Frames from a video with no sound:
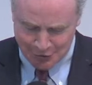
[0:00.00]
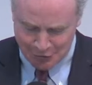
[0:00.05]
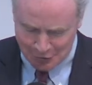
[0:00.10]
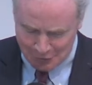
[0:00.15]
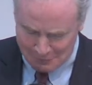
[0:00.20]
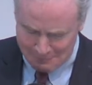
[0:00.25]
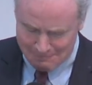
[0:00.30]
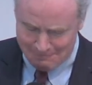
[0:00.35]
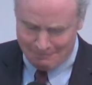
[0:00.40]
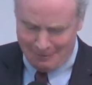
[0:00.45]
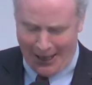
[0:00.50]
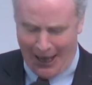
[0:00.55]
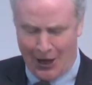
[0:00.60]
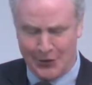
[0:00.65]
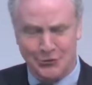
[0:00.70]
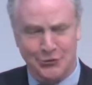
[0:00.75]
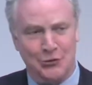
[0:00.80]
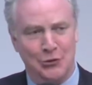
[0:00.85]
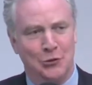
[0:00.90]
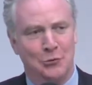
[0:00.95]
you,
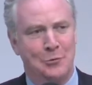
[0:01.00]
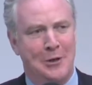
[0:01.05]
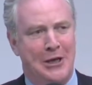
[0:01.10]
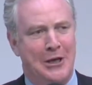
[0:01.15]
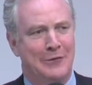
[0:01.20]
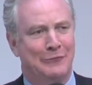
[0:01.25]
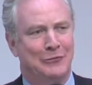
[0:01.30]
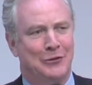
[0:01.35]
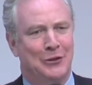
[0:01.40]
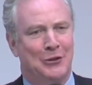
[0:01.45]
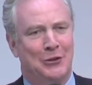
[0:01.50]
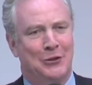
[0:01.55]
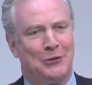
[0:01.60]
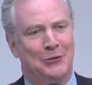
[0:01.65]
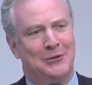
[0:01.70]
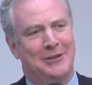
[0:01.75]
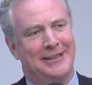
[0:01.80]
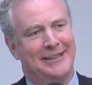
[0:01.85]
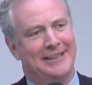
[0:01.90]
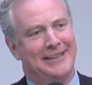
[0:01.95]
Pastor
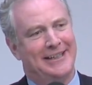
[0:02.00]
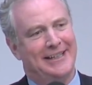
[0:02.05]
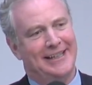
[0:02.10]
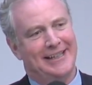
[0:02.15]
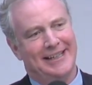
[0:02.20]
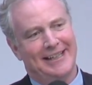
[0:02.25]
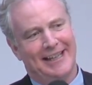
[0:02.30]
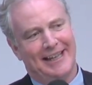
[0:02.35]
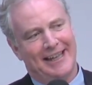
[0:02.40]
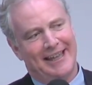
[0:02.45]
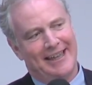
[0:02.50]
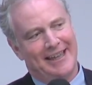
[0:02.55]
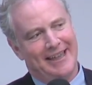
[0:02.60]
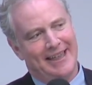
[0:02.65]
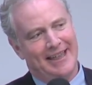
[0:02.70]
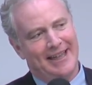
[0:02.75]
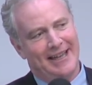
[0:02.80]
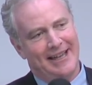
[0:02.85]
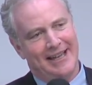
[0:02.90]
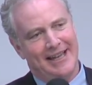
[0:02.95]
Weaver.
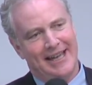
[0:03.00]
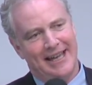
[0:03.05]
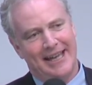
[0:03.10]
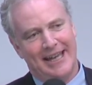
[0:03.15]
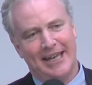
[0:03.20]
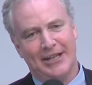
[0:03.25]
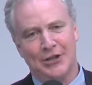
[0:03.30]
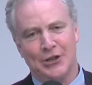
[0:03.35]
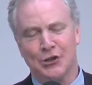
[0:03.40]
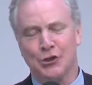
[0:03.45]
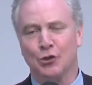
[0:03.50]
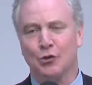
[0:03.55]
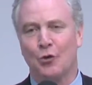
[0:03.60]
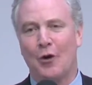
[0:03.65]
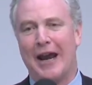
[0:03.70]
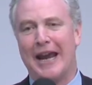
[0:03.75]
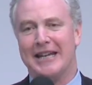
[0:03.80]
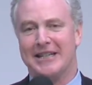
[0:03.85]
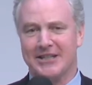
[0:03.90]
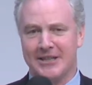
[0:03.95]
It is
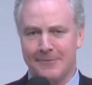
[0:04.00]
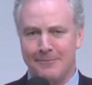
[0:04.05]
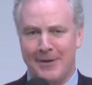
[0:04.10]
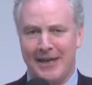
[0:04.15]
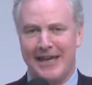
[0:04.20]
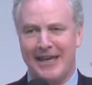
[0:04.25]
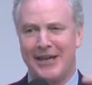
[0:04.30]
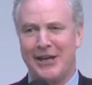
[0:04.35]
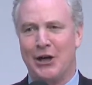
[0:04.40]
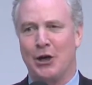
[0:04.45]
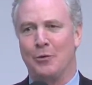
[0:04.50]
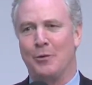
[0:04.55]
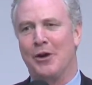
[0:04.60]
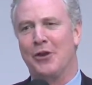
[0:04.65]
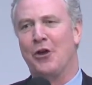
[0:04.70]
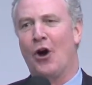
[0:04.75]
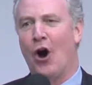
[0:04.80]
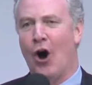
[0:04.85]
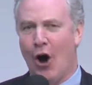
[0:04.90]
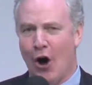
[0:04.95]
great to be here
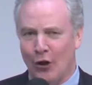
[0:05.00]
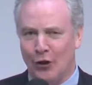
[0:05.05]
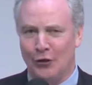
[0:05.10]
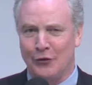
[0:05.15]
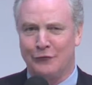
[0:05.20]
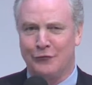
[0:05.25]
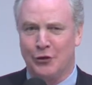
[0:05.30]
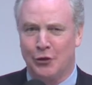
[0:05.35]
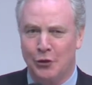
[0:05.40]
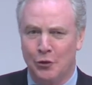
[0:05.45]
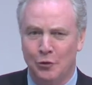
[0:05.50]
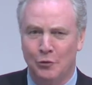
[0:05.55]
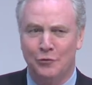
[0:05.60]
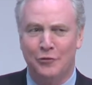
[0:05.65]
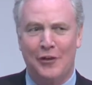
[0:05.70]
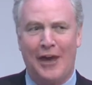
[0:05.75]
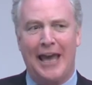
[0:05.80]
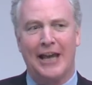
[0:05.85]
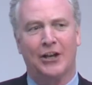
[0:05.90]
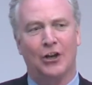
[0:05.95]
with all of you.
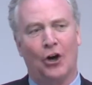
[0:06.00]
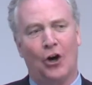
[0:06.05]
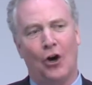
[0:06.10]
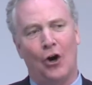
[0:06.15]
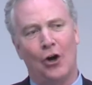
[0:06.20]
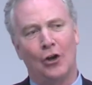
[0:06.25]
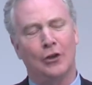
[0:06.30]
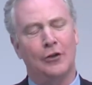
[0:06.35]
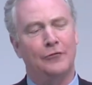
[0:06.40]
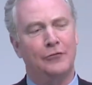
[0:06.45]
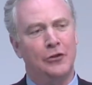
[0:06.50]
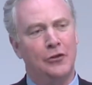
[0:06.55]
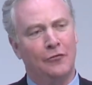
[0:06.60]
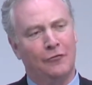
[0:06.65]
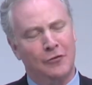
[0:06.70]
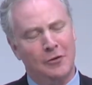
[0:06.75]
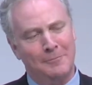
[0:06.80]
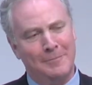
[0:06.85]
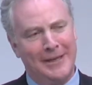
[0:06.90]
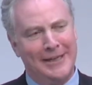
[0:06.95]
Thank all of you
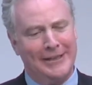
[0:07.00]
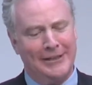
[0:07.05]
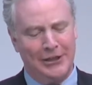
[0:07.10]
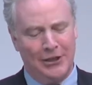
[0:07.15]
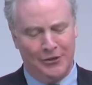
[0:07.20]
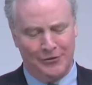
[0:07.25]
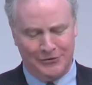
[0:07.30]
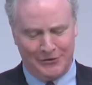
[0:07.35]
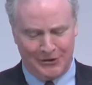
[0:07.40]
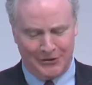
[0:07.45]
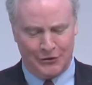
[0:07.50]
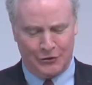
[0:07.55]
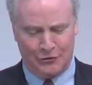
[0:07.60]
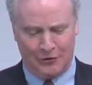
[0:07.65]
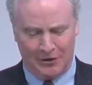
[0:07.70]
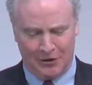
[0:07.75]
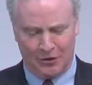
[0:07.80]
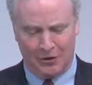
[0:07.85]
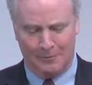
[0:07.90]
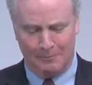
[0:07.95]
for being here at this
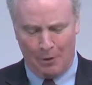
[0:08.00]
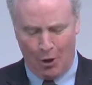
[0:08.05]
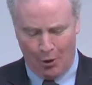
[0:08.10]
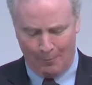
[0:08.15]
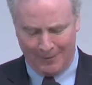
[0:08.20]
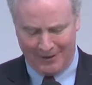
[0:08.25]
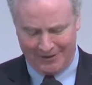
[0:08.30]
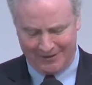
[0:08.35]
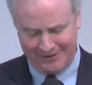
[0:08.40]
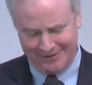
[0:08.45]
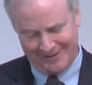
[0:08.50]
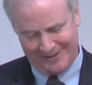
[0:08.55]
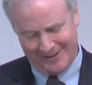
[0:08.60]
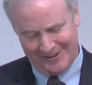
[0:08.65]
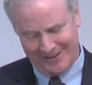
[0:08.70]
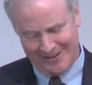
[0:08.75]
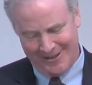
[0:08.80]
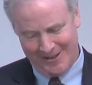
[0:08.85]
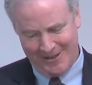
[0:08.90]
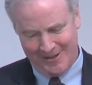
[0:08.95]
critical moment.
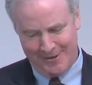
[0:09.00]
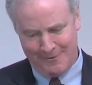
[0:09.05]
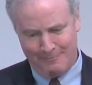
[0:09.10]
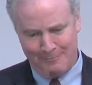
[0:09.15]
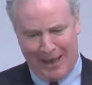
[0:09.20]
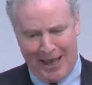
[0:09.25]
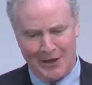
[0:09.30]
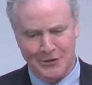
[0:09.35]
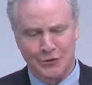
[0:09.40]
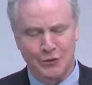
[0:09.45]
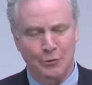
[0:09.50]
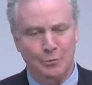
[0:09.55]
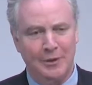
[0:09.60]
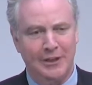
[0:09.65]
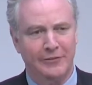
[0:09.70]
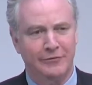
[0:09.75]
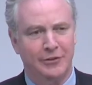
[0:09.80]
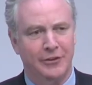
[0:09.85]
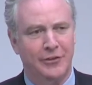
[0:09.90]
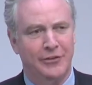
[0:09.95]
Pastor
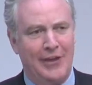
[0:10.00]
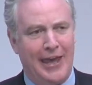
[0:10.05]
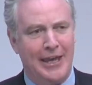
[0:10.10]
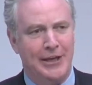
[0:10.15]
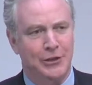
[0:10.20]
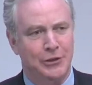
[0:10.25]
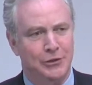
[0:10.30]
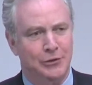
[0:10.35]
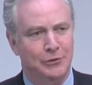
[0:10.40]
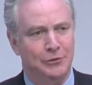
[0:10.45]
Weaver, thank